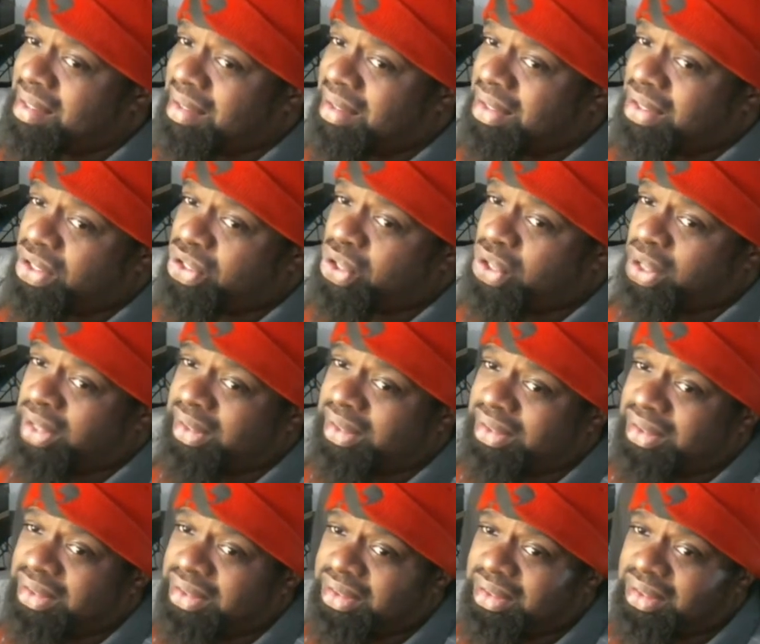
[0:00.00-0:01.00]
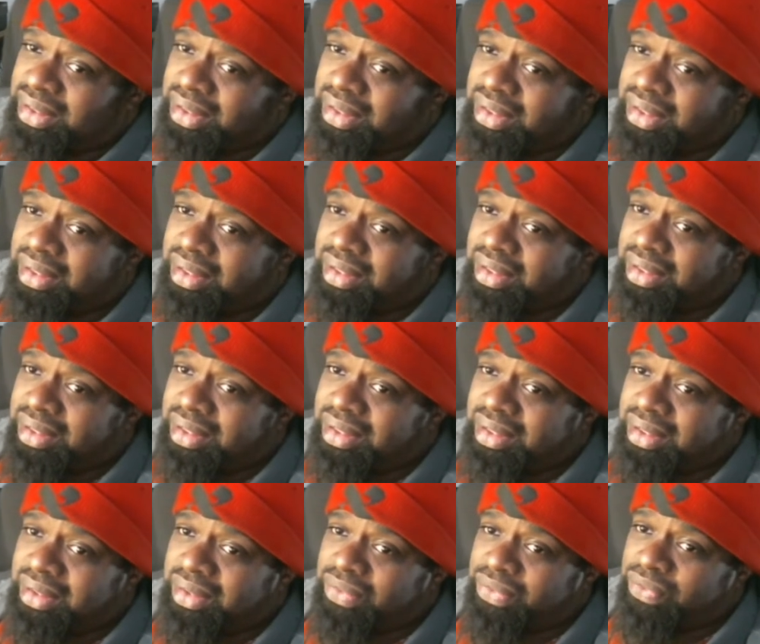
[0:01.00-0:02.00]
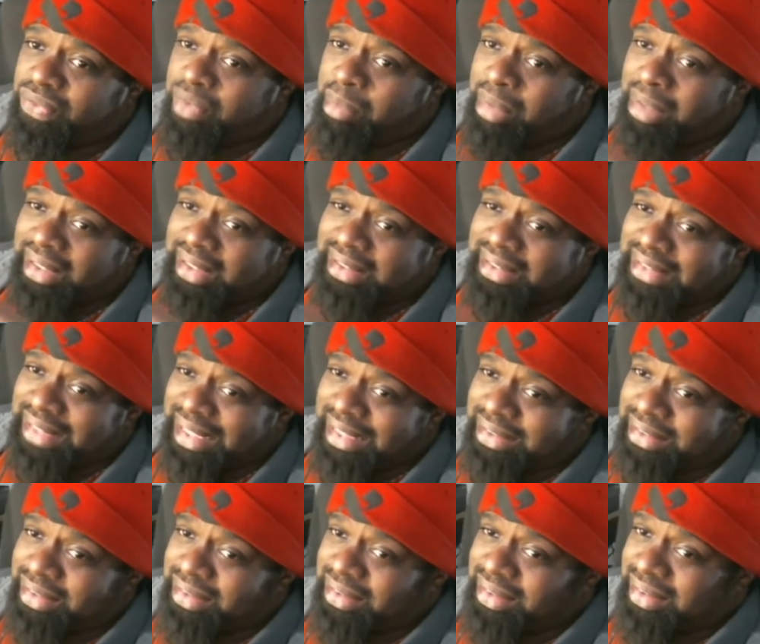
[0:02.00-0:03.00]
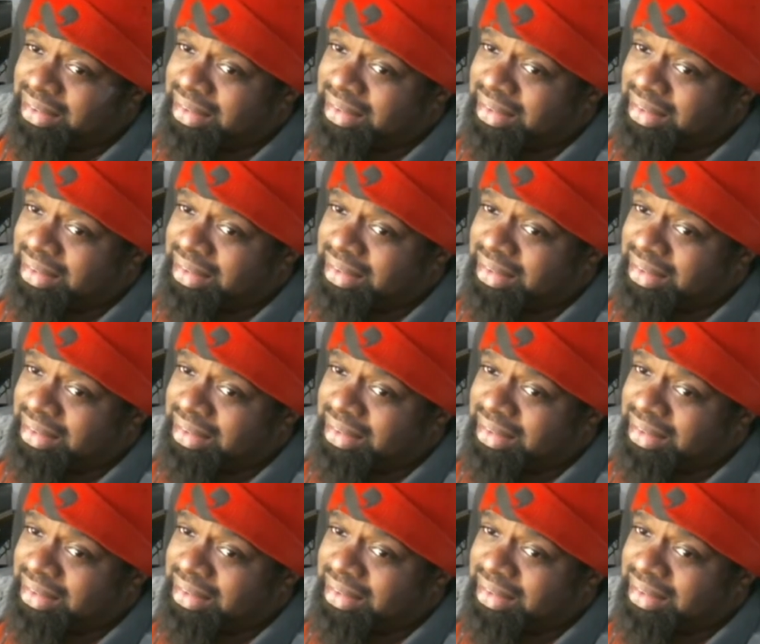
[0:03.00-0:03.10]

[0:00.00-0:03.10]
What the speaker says: the church for molestation,